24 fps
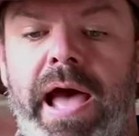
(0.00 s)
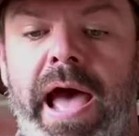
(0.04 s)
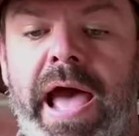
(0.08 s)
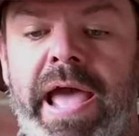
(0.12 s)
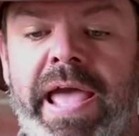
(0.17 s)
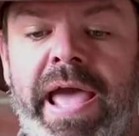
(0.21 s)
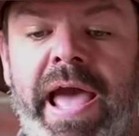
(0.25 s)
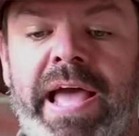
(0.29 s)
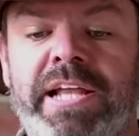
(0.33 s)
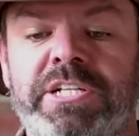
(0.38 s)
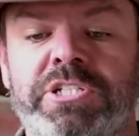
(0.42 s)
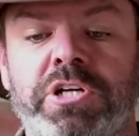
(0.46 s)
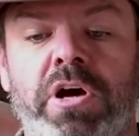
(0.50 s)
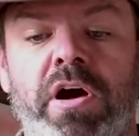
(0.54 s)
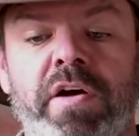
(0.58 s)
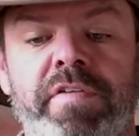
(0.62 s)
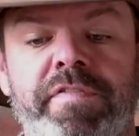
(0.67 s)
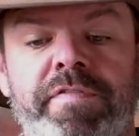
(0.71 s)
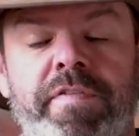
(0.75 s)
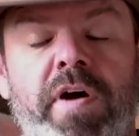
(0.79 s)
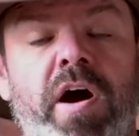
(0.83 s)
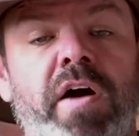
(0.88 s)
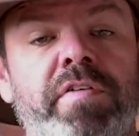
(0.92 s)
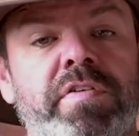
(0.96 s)
AHI
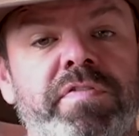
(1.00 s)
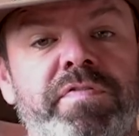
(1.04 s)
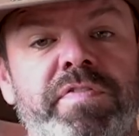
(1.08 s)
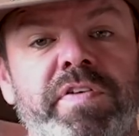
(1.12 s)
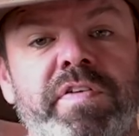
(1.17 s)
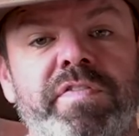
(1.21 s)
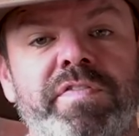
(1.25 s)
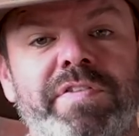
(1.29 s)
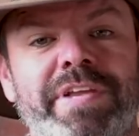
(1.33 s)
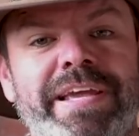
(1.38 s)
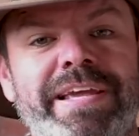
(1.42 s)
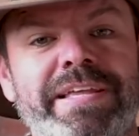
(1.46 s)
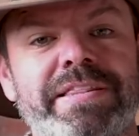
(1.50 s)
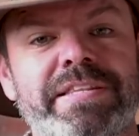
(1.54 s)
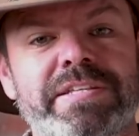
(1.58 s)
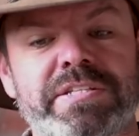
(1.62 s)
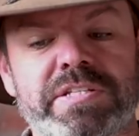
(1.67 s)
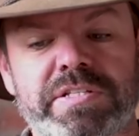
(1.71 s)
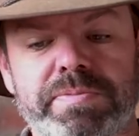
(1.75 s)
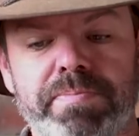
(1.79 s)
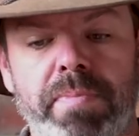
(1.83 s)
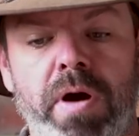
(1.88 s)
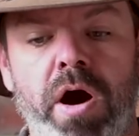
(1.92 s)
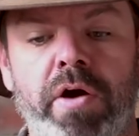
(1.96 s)
5 to 15, this
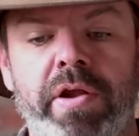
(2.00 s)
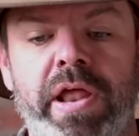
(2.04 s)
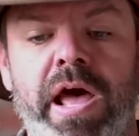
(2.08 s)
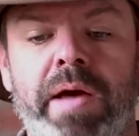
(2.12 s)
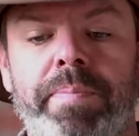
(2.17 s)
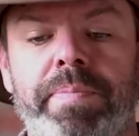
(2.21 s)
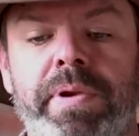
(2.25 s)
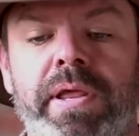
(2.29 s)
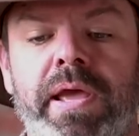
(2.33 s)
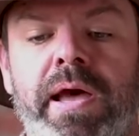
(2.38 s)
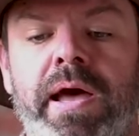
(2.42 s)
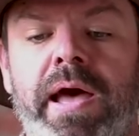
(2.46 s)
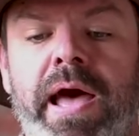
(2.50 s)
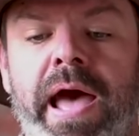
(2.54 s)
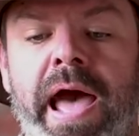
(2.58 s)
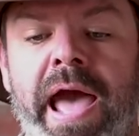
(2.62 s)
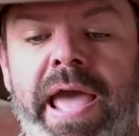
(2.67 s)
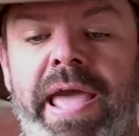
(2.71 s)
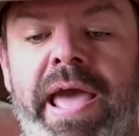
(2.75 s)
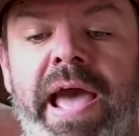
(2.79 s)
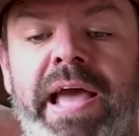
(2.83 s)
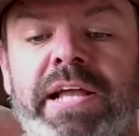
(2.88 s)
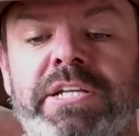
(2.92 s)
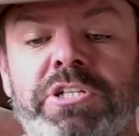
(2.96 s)
is mild apnea.
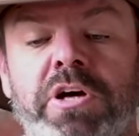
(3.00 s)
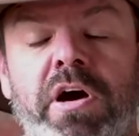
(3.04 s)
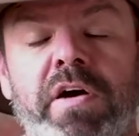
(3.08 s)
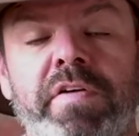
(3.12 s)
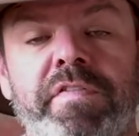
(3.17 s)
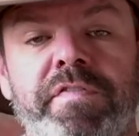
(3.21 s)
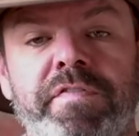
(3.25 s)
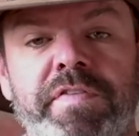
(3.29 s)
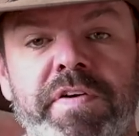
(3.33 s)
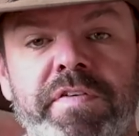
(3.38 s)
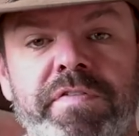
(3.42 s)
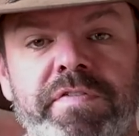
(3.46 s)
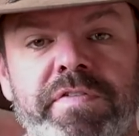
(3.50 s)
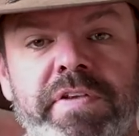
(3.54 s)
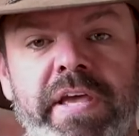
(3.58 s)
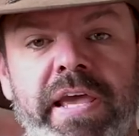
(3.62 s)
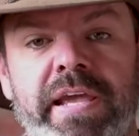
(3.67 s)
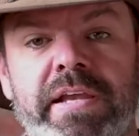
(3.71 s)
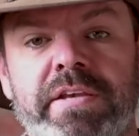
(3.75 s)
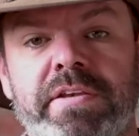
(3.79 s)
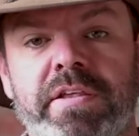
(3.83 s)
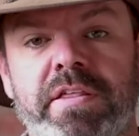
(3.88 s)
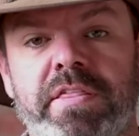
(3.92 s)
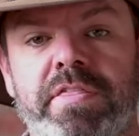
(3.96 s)
AHI
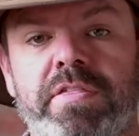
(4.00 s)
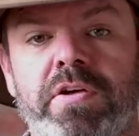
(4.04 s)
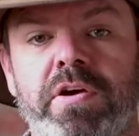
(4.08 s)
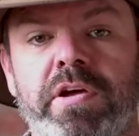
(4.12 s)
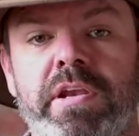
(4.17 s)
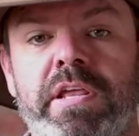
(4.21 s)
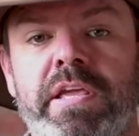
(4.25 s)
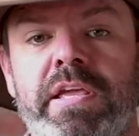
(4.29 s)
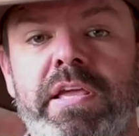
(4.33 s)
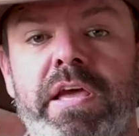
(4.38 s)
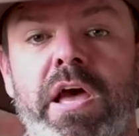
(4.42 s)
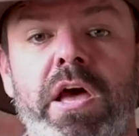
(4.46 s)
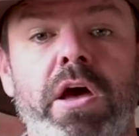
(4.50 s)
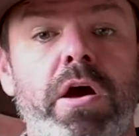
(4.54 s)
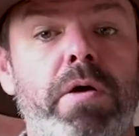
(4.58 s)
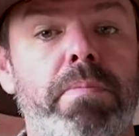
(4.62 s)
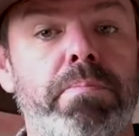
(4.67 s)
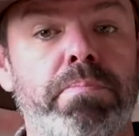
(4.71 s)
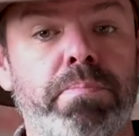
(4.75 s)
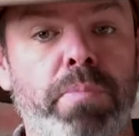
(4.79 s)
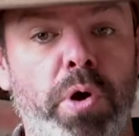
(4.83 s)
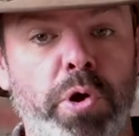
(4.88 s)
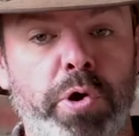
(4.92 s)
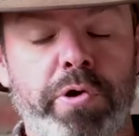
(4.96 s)
15 to 30,
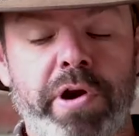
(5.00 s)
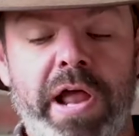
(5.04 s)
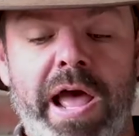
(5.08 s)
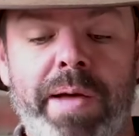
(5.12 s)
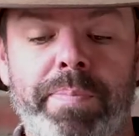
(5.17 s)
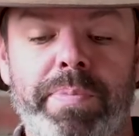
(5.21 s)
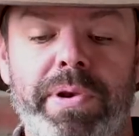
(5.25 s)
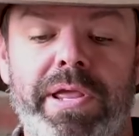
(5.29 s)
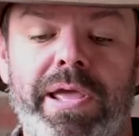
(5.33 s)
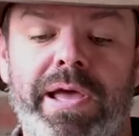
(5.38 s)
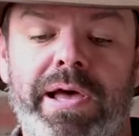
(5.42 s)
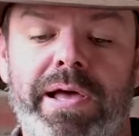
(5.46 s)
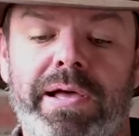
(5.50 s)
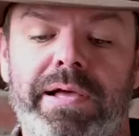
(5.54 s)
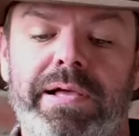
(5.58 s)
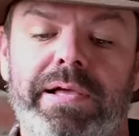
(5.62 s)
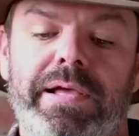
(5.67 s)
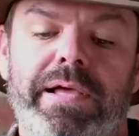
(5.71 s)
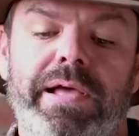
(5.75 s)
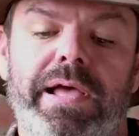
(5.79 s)
moderate apnea.